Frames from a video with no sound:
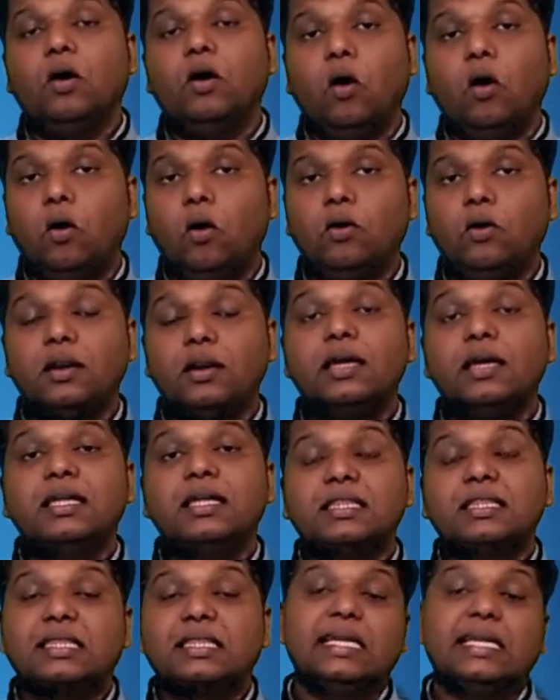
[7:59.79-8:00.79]
or
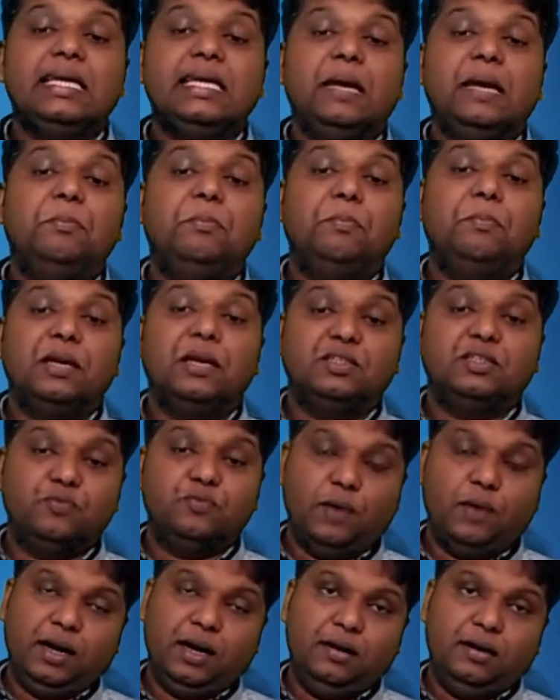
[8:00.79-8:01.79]
3m plus
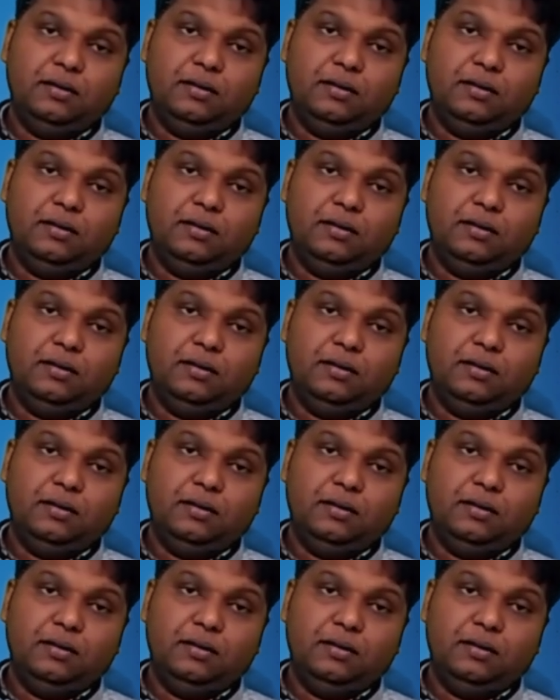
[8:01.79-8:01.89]
1,